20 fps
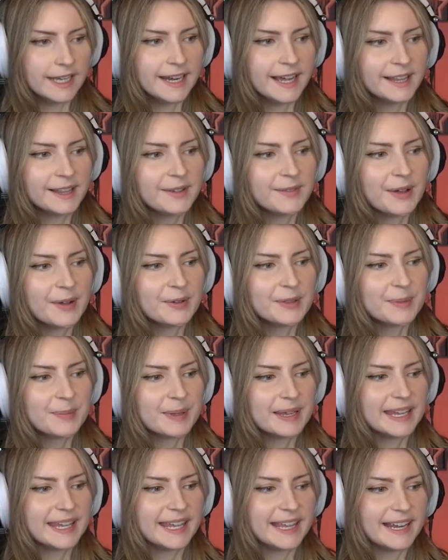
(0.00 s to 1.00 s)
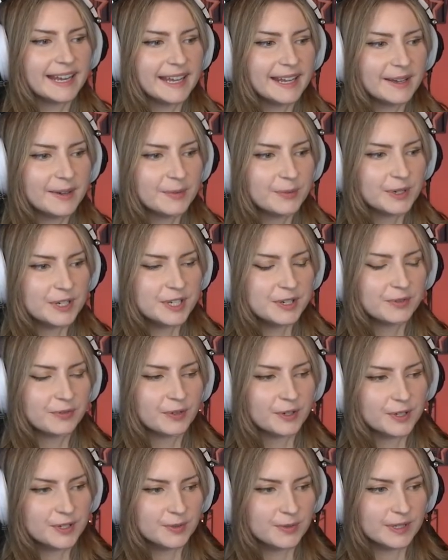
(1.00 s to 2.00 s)
I love how in the beginning, when she
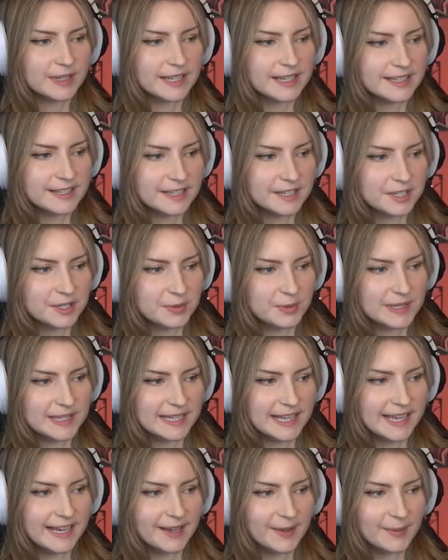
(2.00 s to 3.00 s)
first realized that she was like